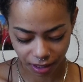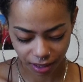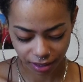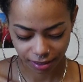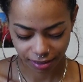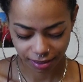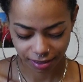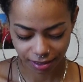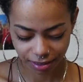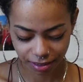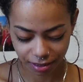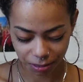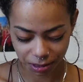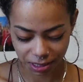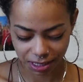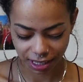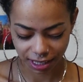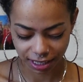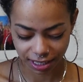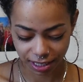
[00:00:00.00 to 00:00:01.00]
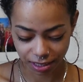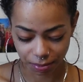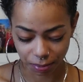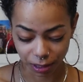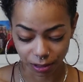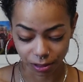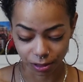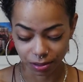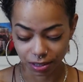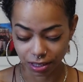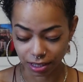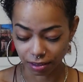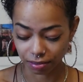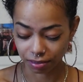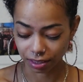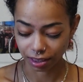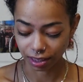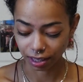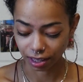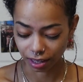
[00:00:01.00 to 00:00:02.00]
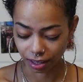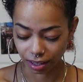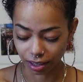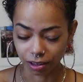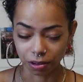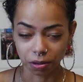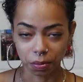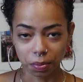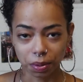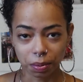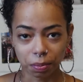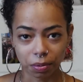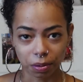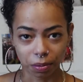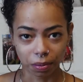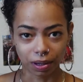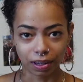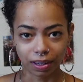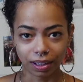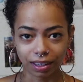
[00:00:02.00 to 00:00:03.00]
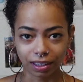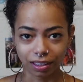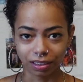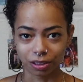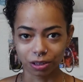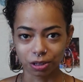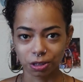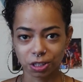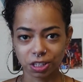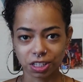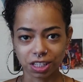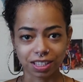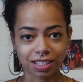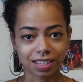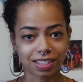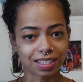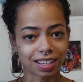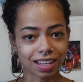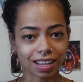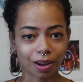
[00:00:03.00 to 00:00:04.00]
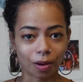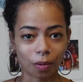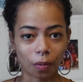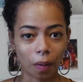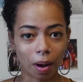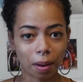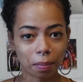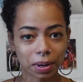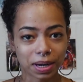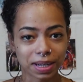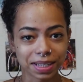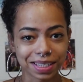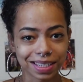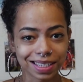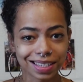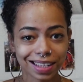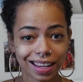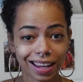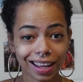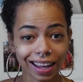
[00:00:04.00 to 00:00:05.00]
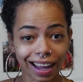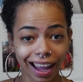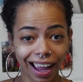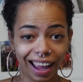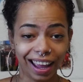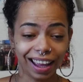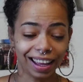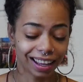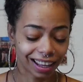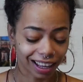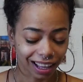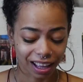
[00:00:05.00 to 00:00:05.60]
guess what's sexy about you is everything in group number 1. You're just one person to look at.